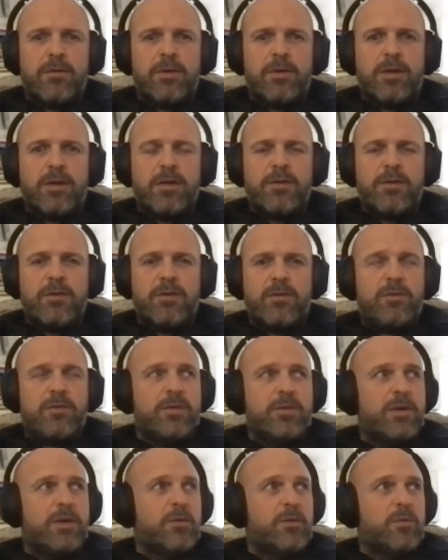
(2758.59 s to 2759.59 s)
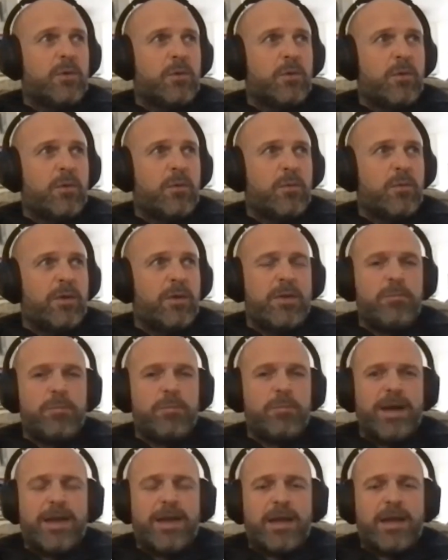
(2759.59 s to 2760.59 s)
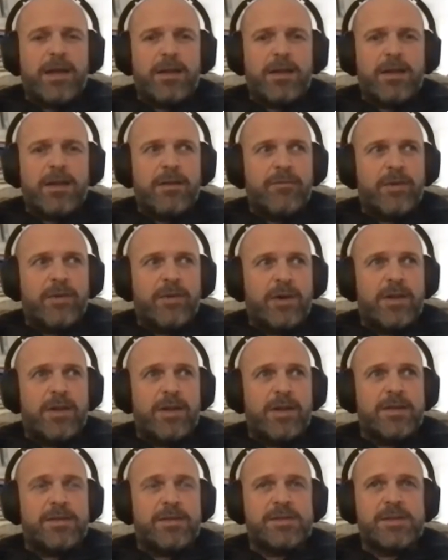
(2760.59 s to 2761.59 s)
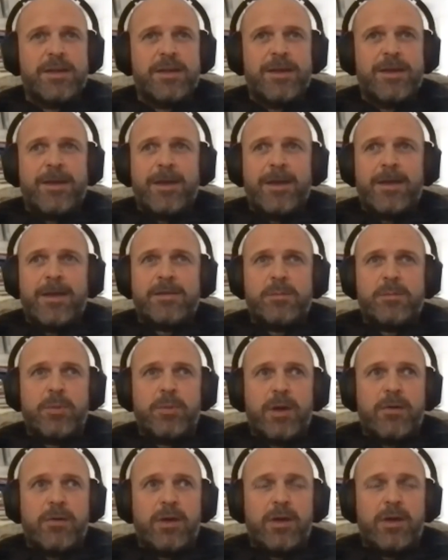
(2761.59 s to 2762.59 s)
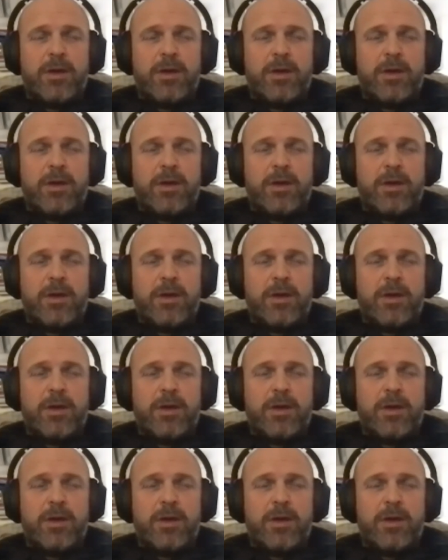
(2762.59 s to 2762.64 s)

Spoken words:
right? So, you know, we're in banking and finance. It's about